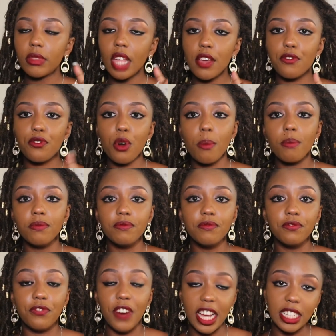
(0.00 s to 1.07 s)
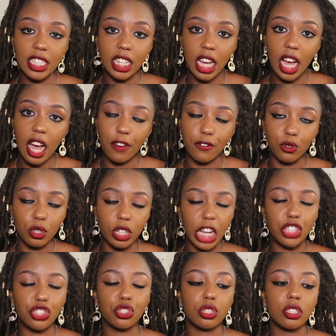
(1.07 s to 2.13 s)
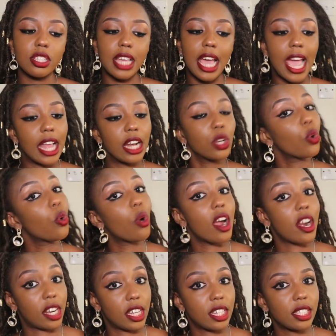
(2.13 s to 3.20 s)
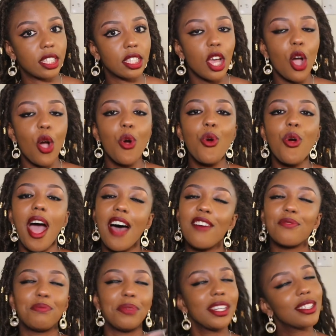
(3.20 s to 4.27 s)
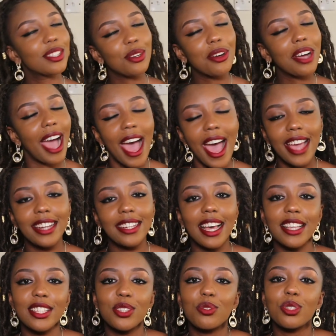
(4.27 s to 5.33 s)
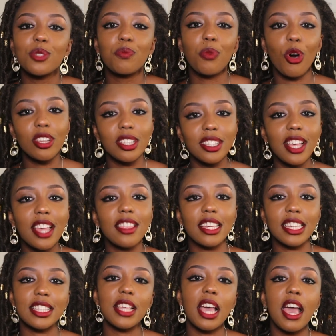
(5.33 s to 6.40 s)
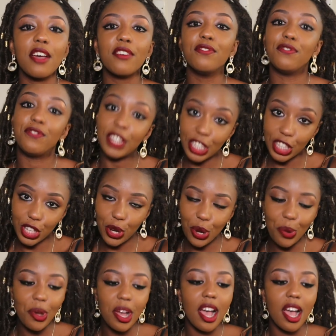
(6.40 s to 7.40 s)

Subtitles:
from Vatica Afro Naturals and ORS, who have been so kind as to sponsor this video.